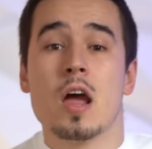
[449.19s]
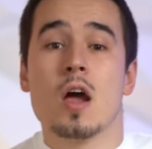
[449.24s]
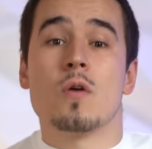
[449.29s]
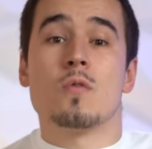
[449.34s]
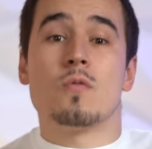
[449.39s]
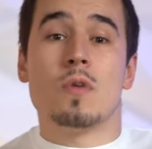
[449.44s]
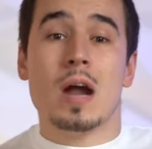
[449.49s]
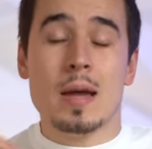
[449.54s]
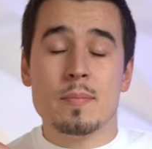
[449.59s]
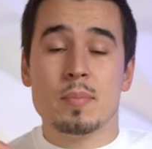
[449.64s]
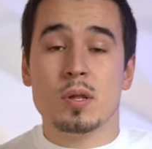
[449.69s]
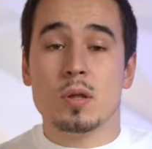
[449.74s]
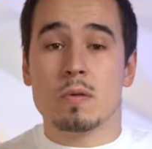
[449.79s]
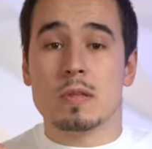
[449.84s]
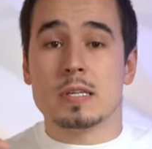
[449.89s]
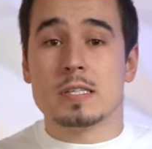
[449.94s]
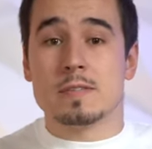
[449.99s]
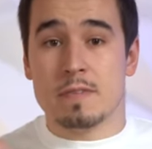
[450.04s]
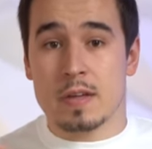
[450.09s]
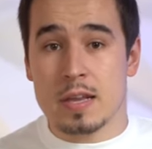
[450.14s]
right below
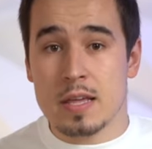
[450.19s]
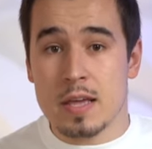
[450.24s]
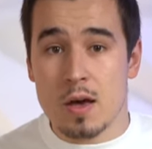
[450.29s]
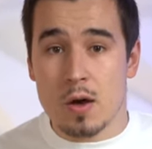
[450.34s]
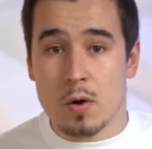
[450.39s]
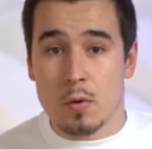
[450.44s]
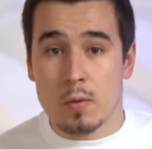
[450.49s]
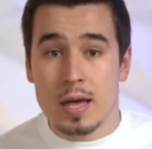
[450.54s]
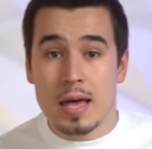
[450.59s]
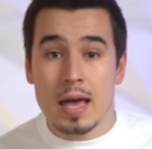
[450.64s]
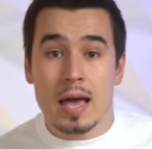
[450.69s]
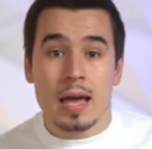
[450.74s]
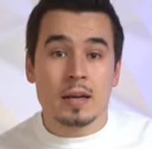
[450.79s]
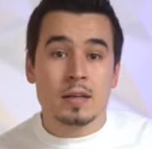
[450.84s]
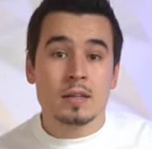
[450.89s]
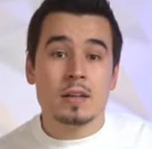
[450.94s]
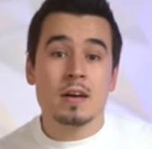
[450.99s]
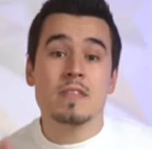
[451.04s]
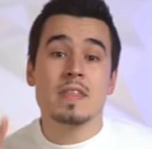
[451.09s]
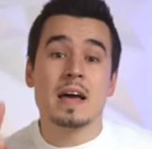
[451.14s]
this video, and
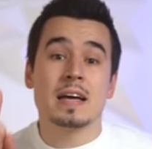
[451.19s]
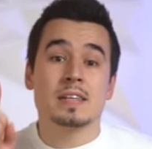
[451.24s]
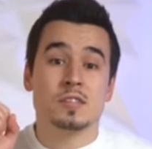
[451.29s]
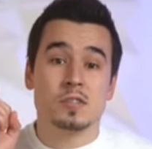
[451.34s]
click that